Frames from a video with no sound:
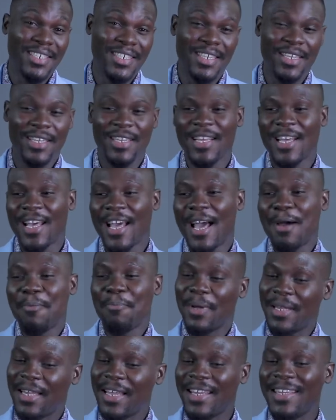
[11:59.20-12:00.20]
needed.
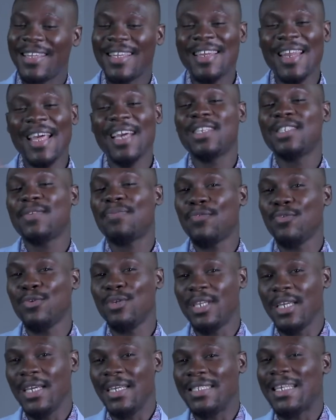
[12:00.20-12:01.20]
But then the next few
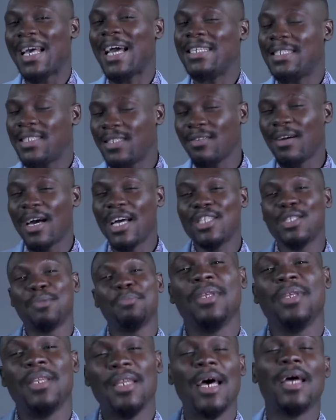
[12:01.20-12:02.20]
days, I still had
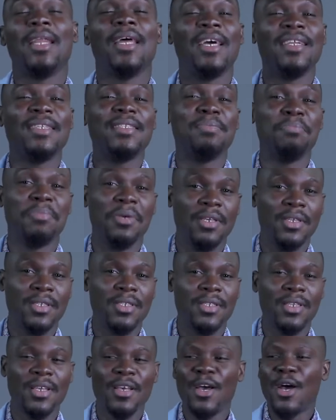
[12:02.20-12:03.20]
in that
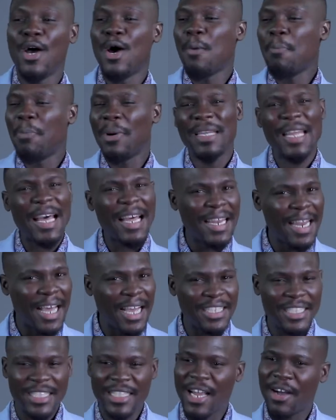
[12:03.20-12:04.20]
headspace. But that
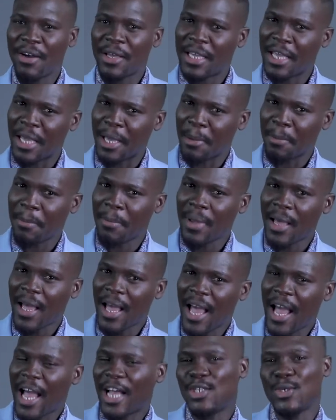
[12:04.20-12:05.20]
night, she now came
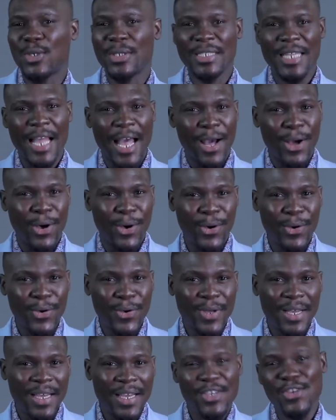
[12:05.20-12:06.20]
and she was now,
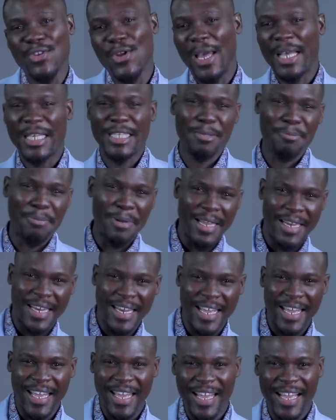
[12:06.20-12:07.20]
you know,
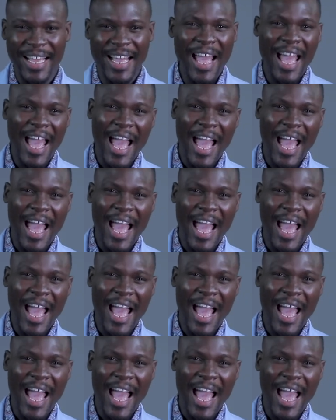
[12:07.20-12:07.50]
explaining